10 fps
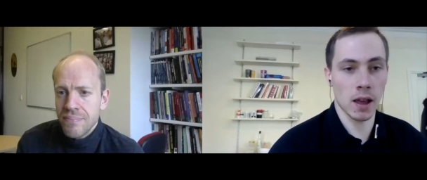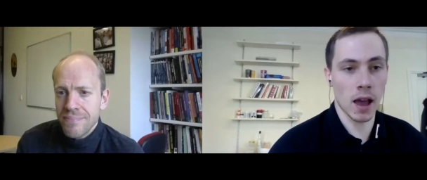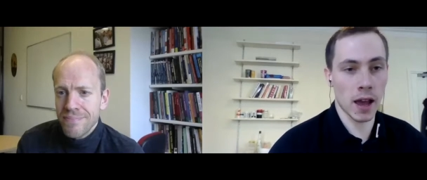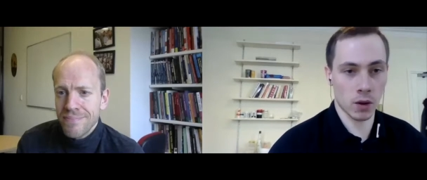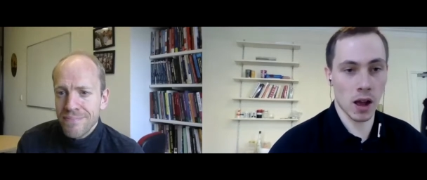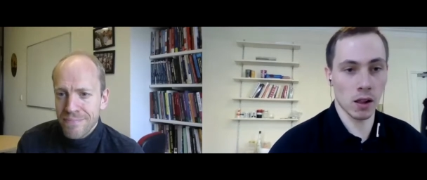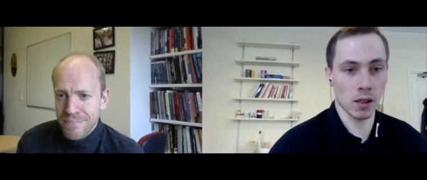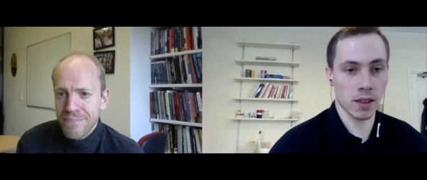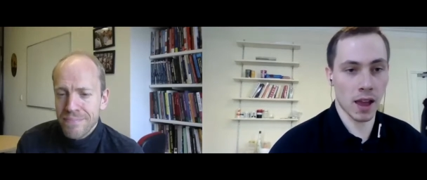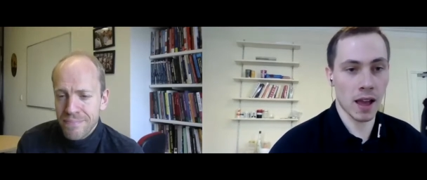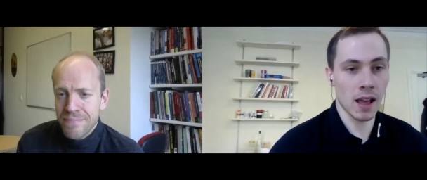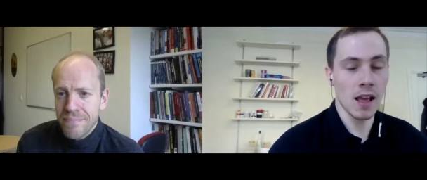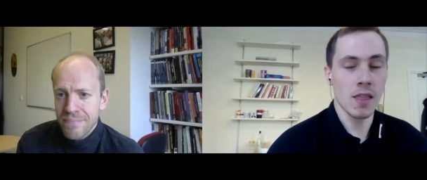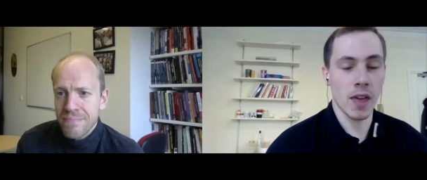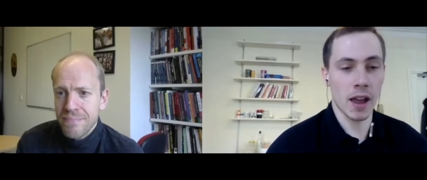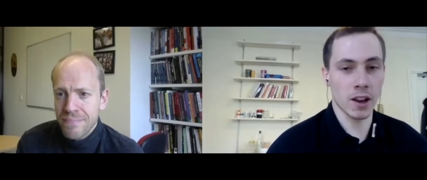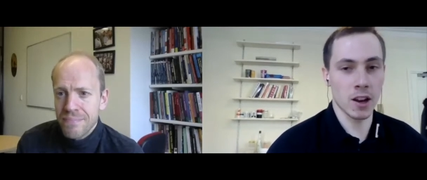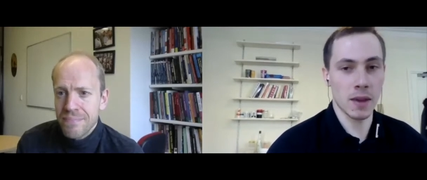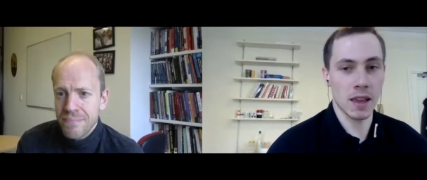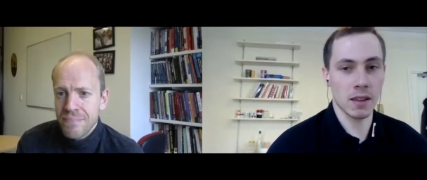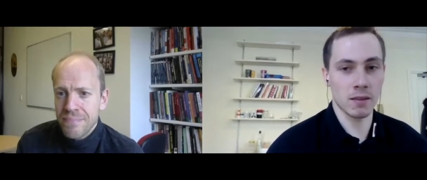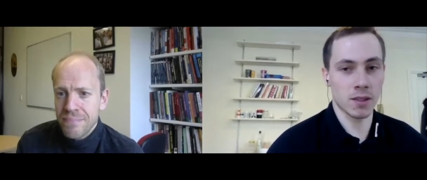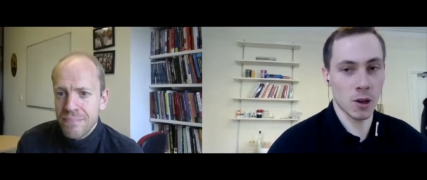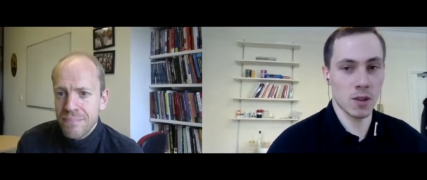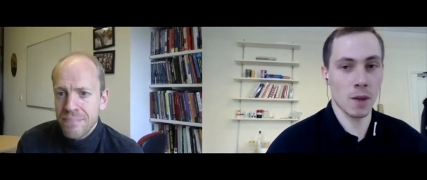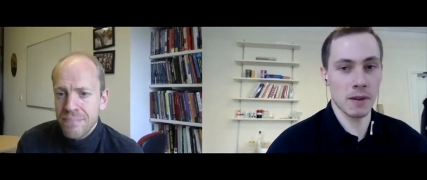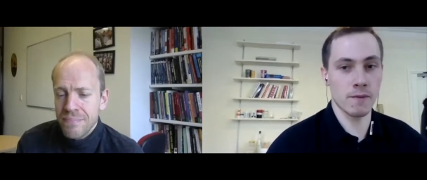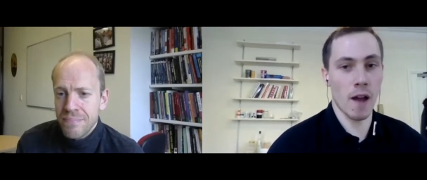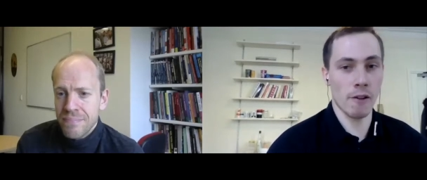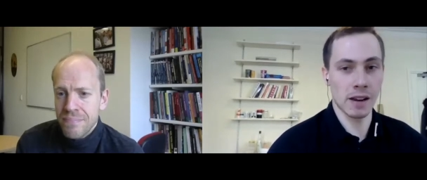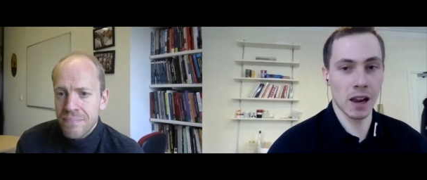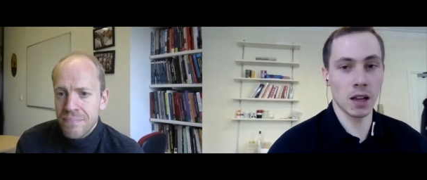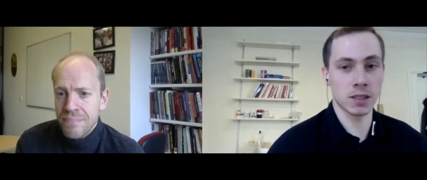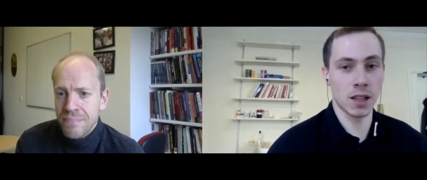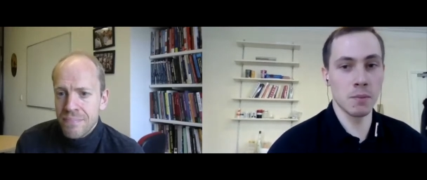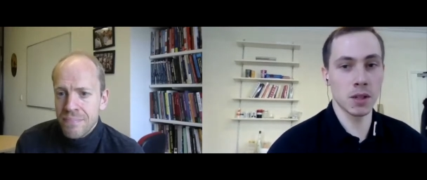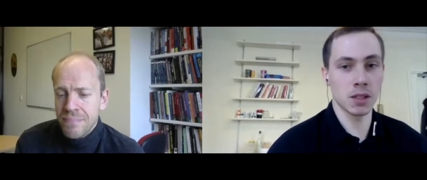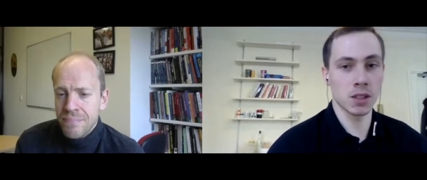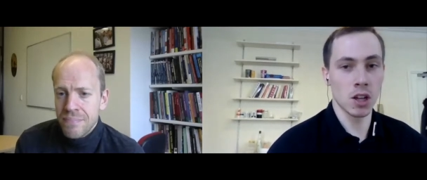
Speaker 1: uh, adequate health care. They're going to be cooped up in very large numbers.